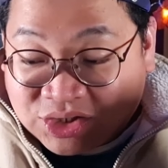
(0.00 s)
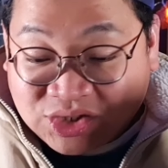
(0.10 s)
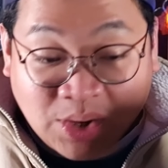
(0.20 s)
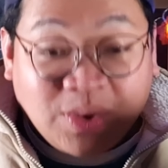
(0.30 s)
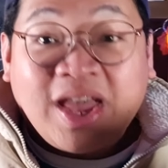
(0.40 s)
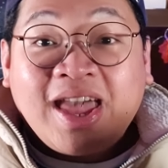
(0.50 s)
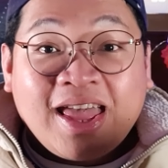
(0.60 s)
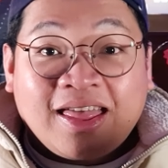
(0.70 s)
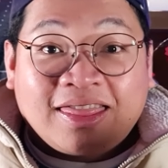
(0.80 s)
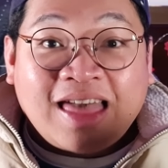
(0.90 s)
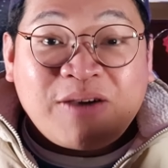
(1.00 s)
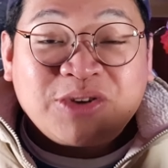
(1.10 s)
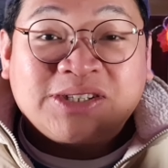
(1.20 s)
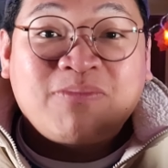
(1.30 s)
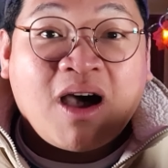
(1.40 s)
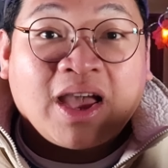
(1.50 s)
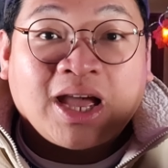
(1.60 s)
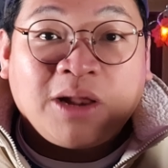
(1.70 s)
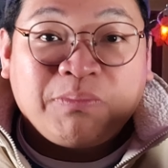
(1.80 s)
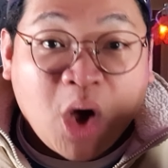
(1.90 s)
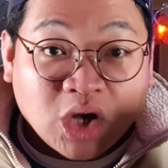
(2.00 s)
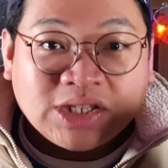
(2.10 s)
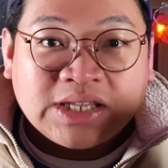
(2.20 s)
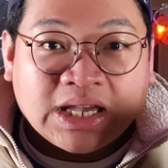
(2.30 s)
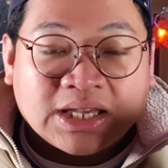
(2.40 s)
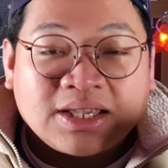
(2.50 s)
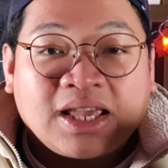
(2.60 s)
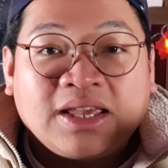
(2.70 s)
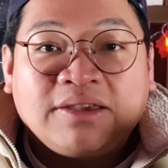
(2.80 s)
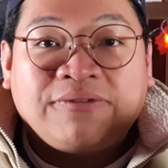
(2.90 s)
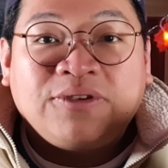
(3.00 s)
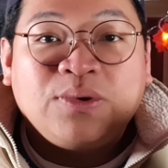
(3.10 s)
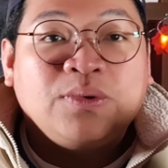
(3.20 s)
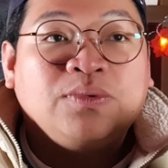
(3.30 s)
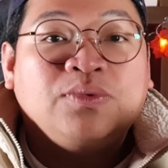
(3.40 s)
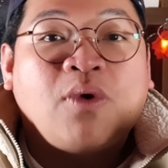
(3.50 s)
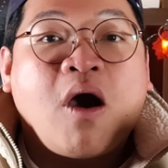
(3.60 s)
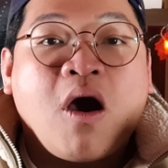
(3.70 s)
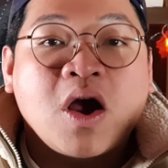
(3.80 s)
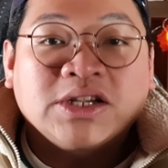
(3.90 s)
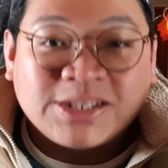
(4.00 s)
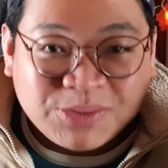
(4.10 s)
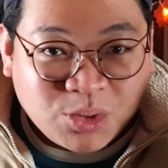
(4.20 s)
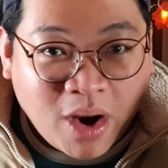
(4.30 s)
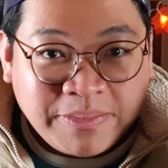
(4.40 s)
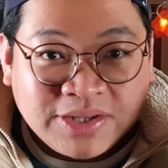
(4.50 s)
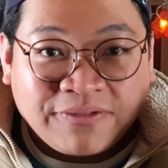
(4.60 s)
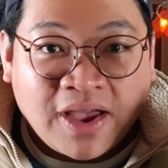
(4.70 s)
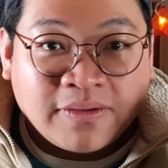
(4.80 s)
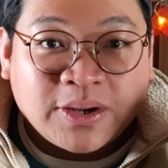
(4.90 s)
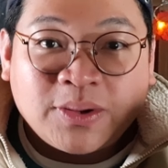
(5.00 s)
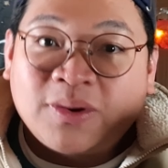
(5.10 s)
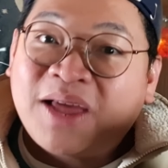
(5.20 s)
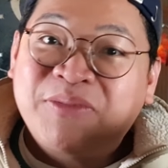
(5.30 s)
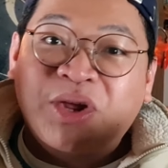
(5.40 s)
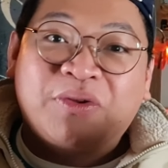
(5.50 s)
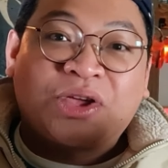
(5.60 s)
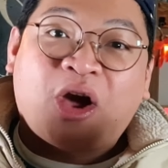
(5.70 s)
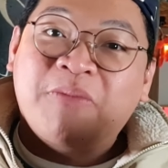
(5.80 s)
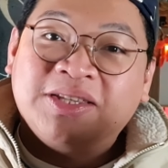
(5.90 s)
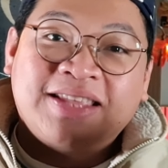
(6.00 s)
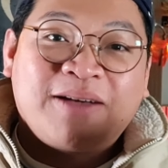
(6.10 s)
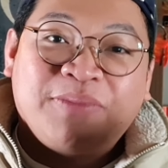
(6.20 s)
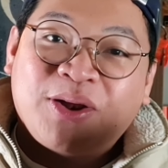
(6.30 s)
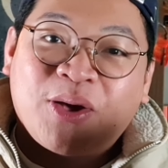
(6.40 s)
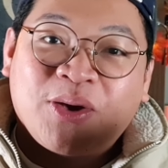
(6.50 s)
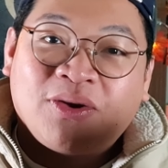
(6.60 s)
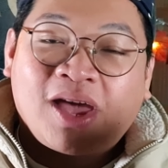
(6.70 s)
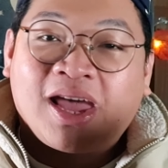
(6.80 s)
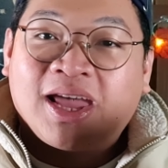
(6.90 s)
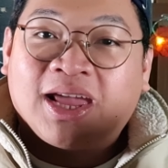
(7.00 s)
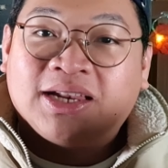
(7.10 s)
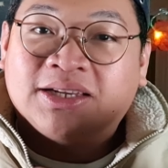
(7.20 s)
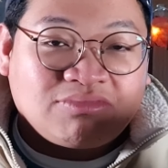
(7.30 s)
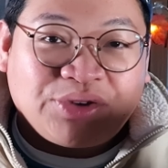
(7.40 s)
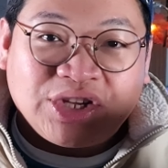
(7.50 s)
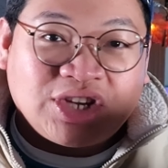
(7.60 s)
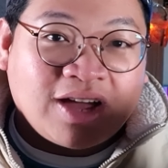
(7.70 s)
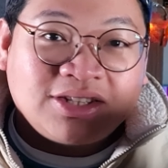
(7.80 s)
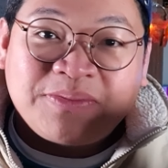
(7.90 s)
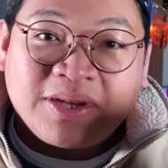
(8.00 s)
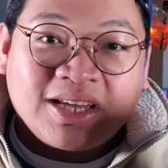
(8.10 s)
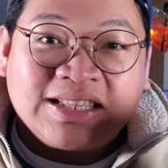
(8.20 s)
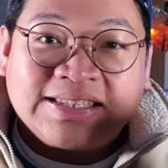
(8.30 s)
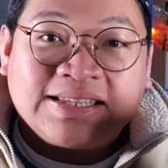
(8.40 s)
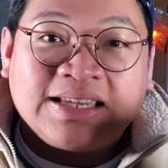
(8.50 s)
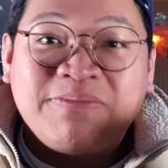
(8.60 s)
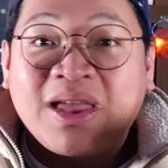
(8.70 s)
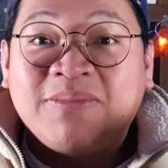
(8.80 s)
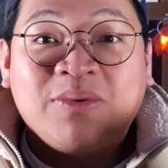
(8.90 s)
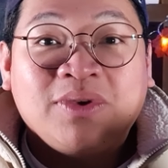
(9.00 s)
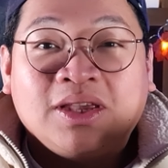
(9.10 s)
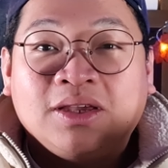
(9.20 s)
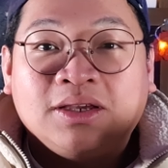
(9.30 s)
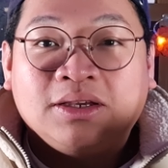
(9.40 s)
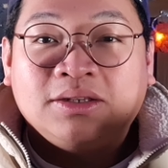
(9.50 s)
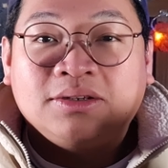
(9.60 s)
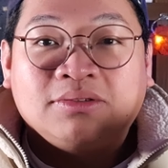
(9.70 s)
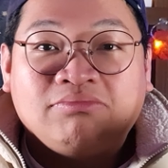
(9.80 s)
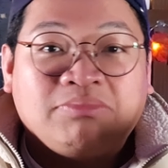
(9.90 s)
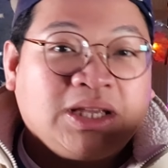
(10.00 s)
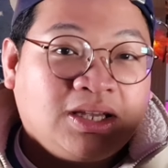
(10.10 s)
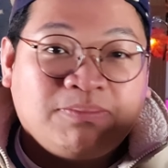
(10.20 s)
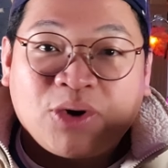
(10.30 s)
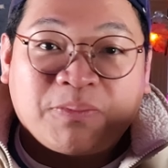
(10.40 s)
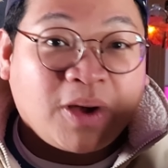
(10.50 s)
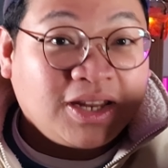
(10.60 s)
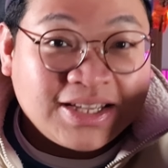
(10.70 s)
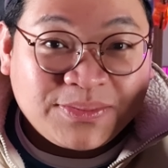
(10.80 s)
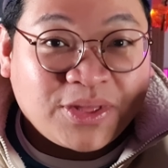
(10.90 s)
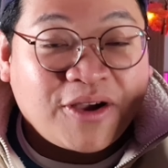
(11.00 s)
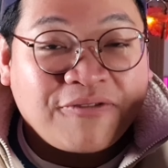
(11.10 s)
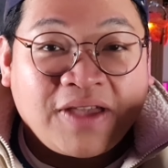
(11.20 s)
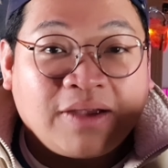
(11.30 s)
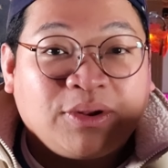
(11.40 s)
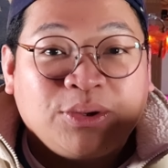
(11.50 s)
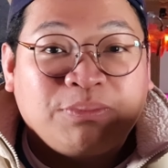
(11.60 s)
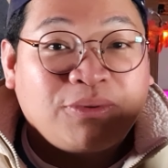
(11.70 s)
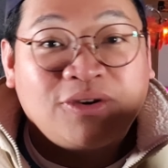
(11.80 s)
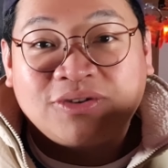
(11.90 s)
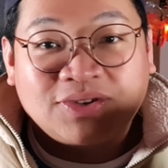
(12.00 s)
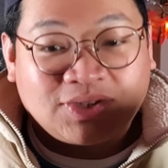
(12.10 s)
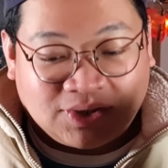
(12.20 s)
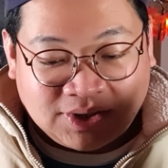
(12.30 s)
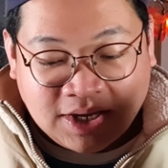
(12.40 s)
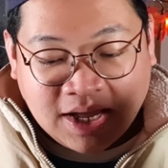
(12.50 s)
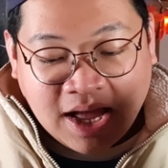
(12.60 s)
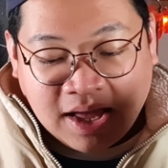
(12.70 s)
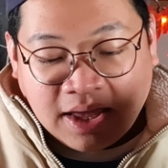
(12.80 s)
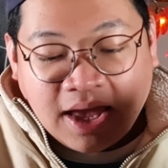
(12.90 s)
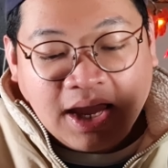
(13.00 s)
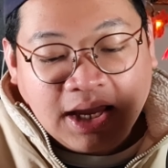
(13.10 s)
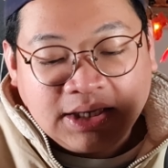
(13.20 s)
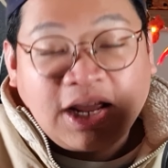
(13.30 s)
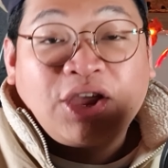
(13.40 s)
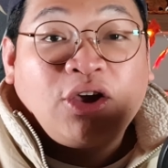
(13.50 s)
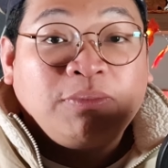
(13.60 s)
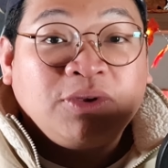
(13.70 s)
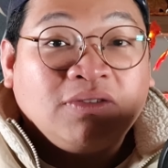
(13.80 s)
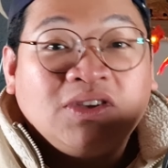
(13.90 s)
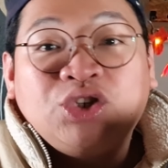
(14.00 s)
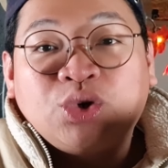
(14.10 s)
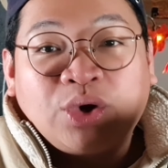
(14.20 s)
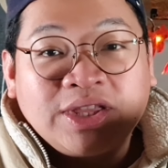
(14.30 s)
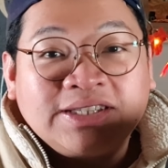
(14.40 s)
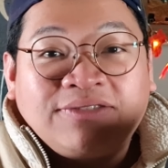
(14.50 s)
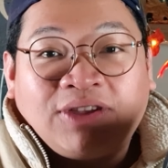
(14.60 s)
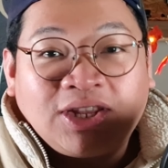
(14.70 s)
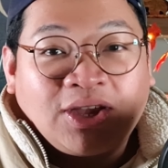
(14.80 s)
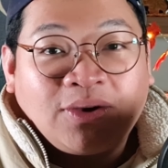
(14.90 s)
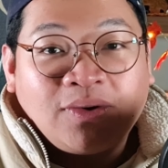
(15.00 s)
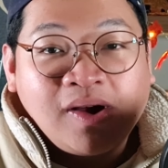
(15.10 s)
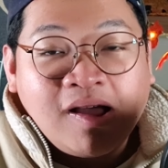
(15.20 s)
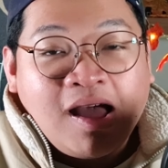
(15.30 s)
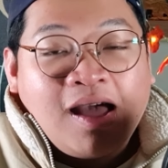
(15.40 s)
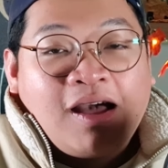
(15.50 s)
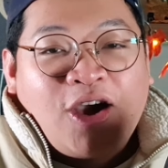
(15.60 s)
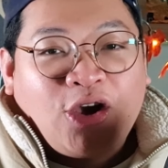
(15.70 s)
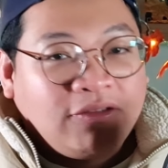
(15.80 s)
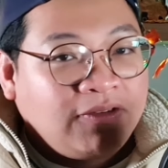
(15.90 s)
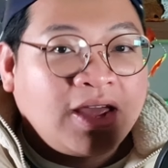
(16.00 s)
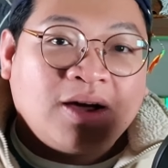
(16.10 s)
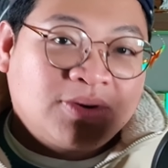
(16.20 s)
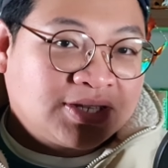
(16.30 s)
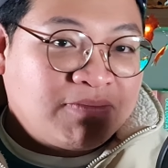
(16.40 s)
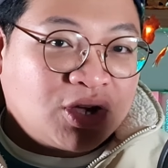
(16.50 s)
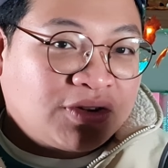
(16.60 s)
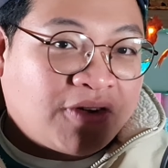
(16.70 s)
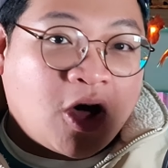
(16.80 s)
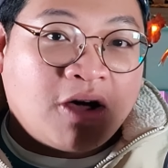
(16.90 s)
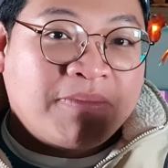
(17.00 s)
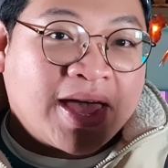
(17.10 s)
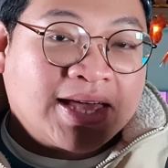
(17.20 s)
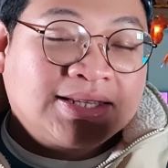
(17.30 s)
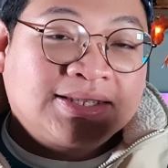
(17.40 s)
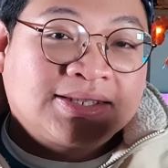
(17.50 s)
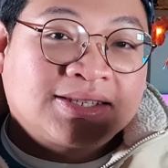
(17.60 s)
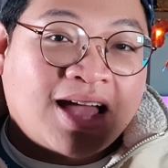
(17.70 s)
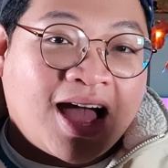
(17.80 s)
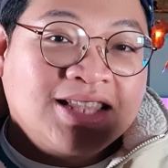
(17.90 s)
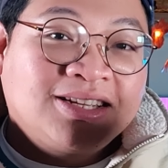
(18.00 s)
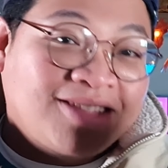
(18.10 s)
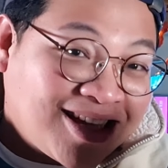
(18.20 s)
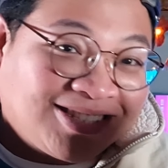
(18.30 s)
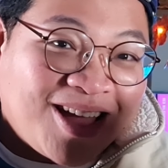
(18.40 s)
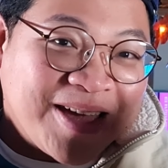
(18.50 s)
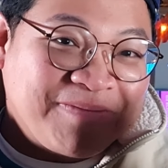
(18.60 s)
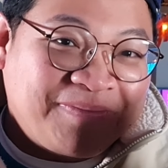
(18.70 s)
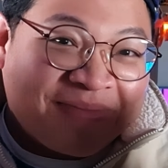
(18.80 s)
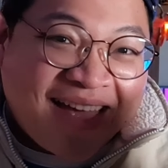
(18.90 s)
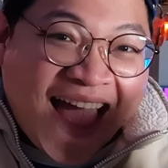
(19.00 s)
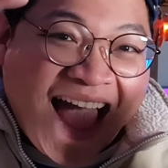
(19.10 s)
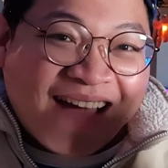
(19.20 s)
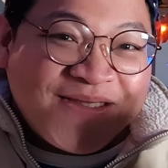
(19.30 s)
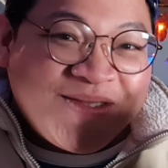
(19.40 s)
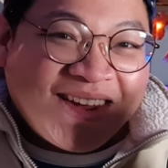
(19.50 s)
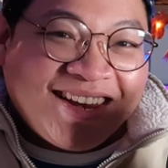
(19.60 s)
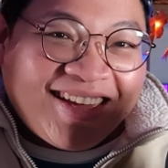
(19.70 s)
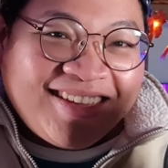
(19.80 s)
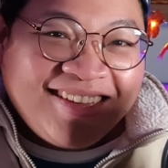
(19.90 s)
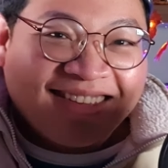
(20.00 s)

So yeah, that was my unboxing. If you are subscribed to FairyLoot, let me know in the comments down below and reach out to me and see, maybe we could be book buddies with our FairyLoot books. And I hope you've enjoyed this video. Hopefully I wasn't much of a hot mess. Until next time, happy reading!